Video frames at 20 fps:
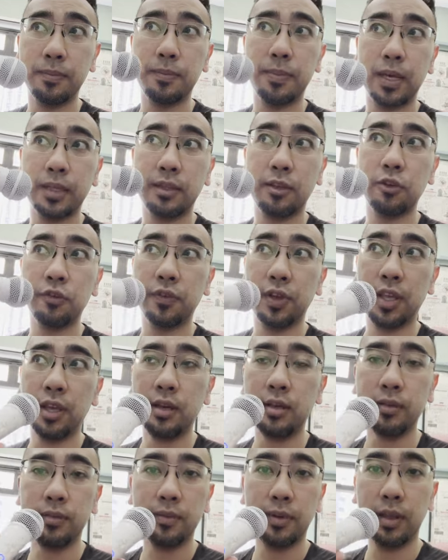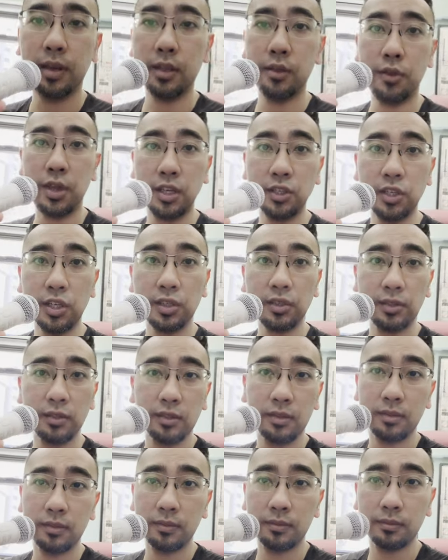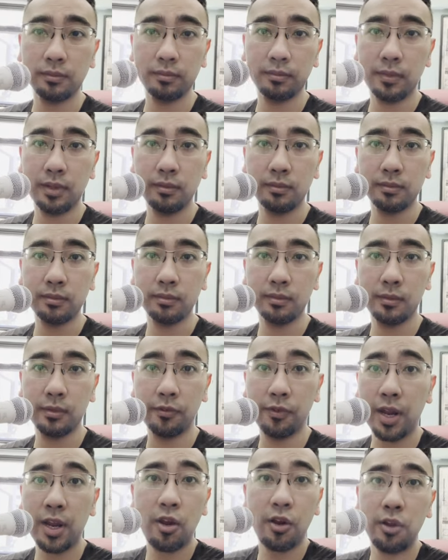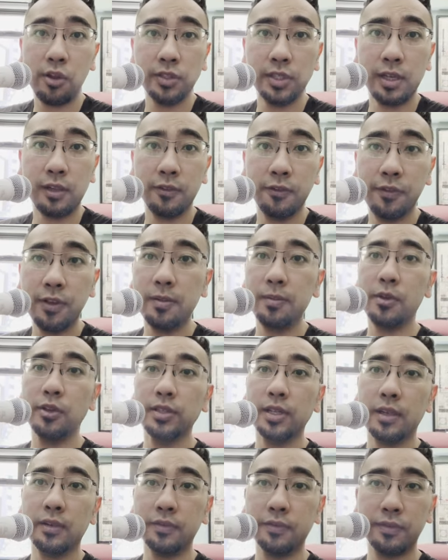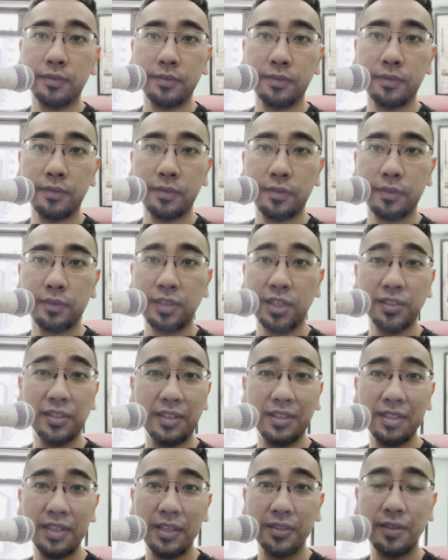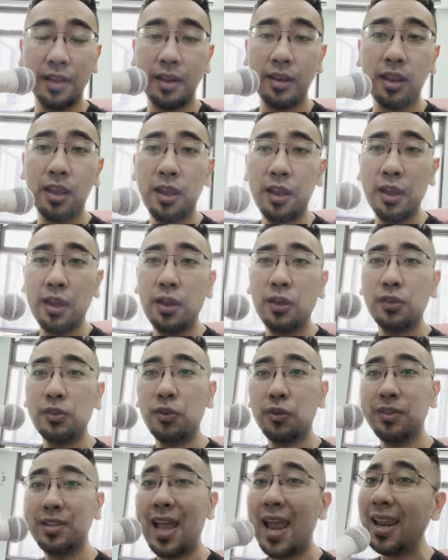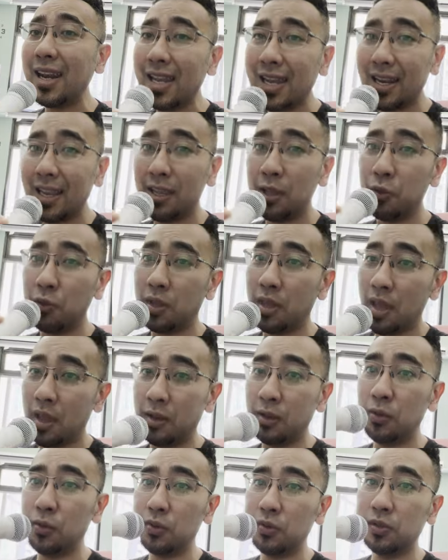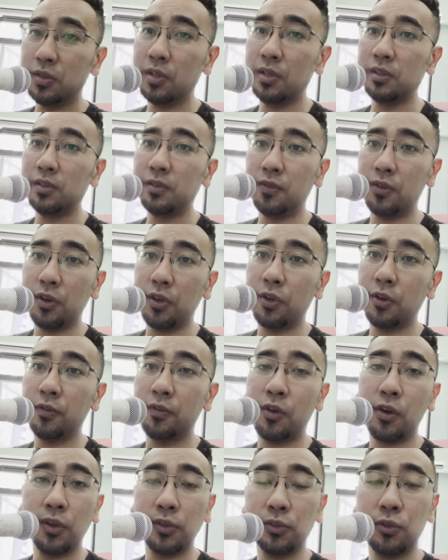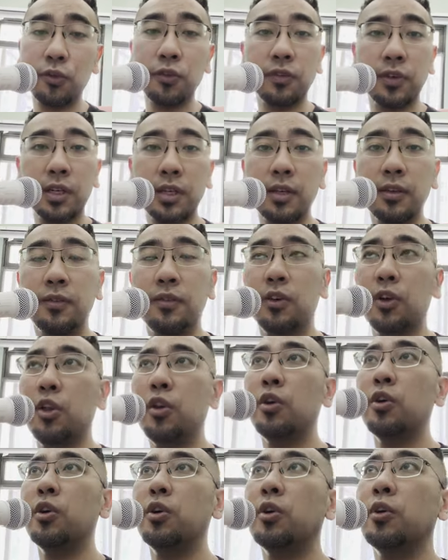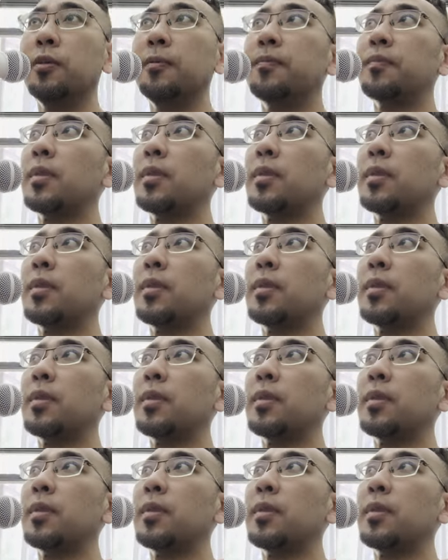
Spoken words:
button over here, and then you can just record yourself, film yourself. It's as easy as that. So technically, you can use this for your voiceover, for your